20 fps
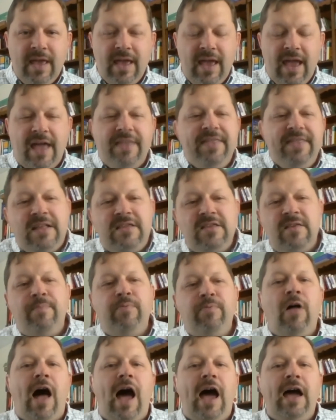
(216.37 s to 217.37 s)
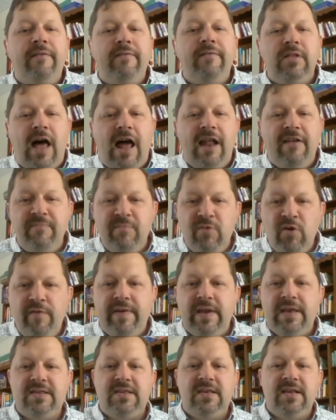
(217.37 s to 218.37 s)
And that's the plot of a lot of
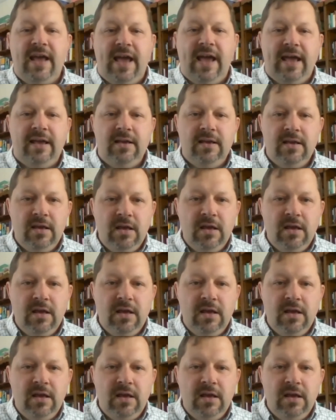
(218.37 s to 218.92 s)
movies today.